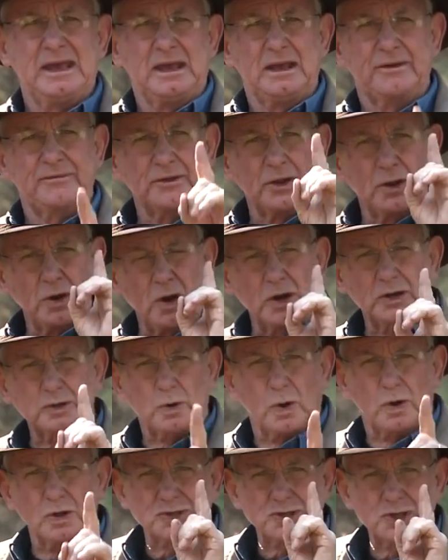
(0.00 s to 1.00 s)
If the Lord
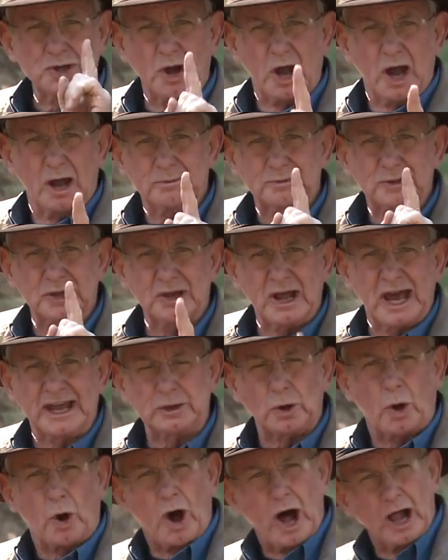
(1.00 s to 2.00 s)
calls you home
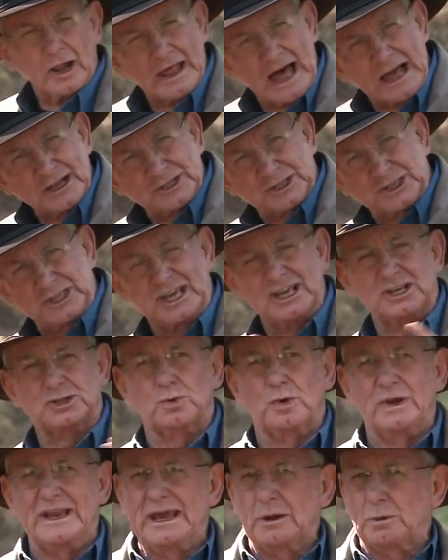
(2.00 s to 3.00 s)
tonight, all those things
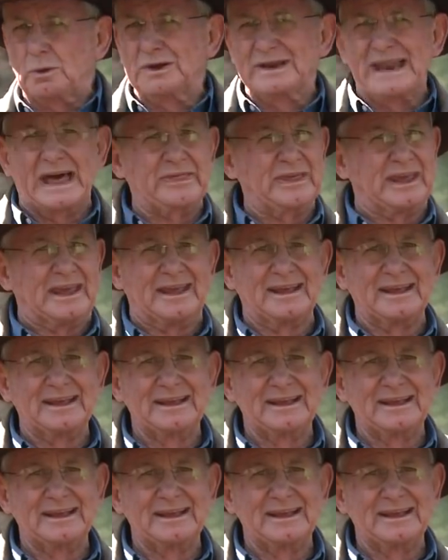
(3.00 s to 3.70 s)
will equal nothing.